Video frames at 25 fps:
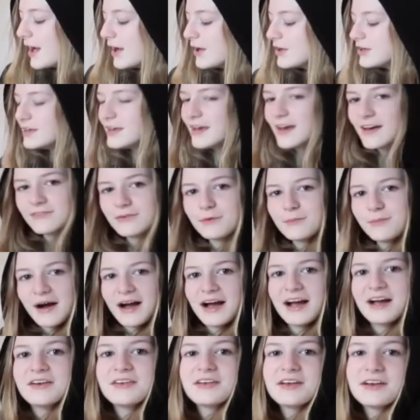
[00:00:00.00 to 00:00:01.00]
I already have a
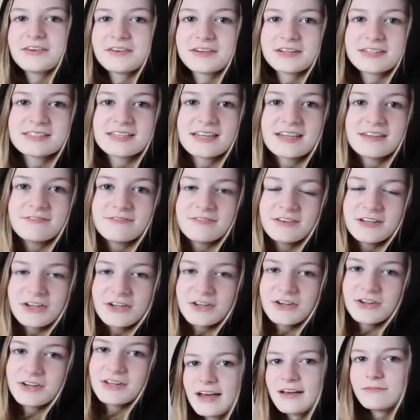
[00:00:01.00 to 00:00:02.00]
pile out because I
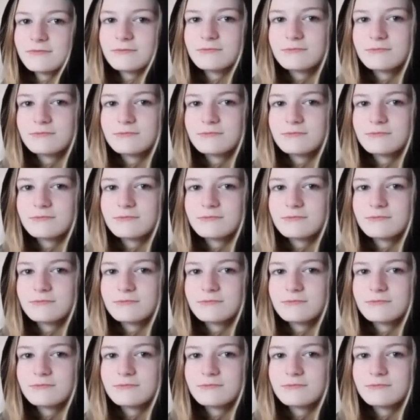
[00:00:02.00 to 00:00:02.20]
figured, I,